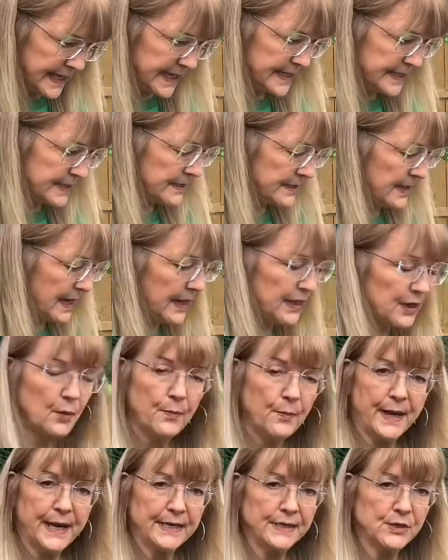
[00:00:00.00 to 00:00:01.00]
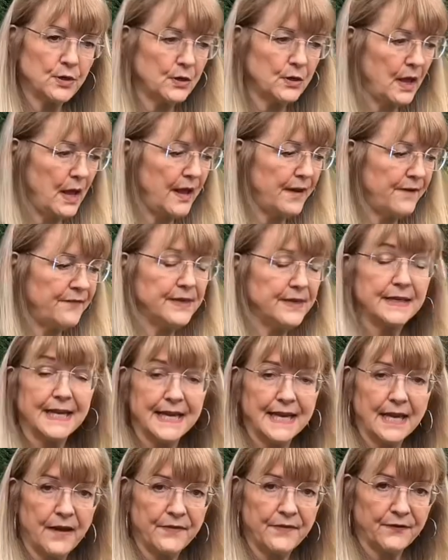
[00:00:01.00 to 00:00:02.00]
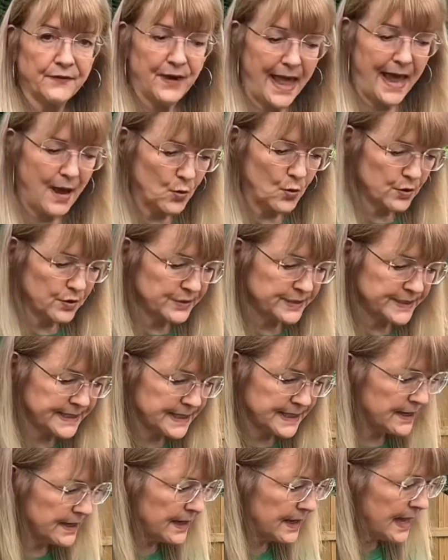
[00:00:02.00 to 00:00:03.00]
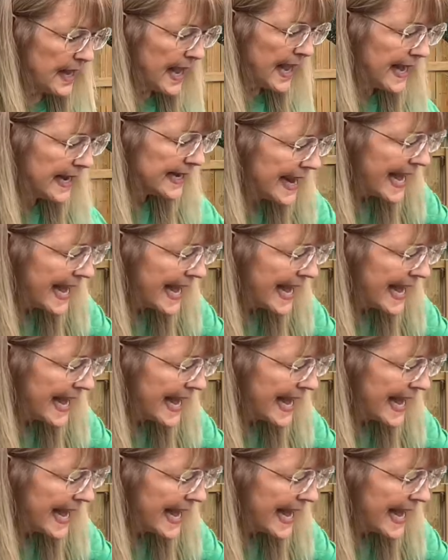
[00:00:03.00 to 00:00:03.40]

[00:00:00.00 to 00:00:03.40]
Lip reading: get a little bundle of the flowers and